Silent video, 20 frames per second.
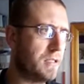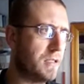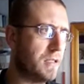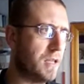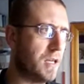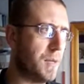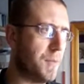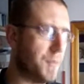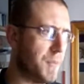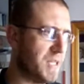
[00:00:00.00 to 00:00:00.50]

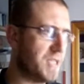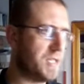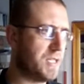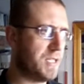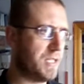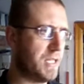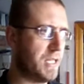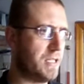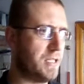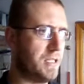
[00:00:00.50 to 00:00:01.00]
a business
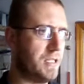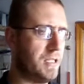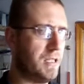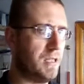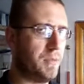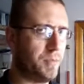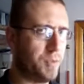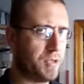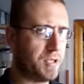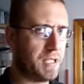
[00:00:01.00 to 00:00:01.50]
entity
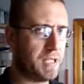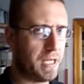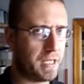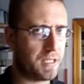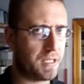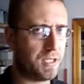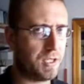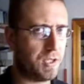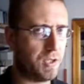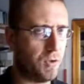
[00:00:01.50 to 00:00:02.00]
that
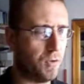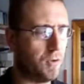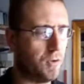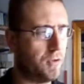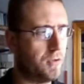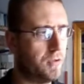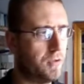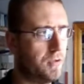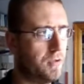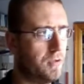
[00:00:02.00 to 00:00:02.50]
protects
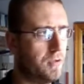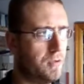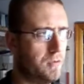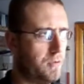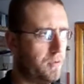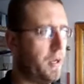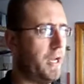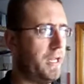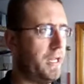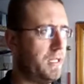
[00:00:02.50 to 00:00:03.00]
your
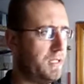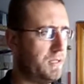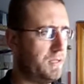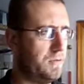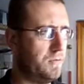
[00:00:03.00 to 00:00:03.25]
rights?